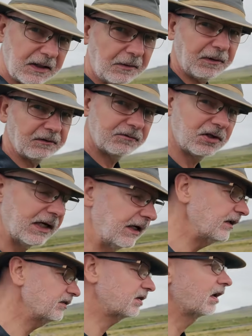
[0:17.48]
couple of
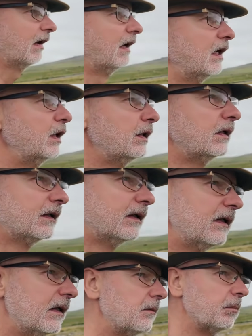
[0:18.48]
days.
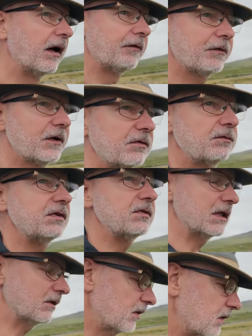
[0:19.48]
My first
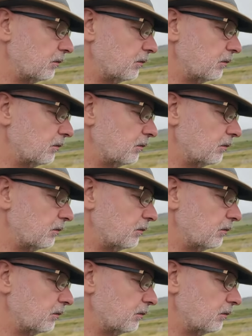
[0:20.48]
visit to the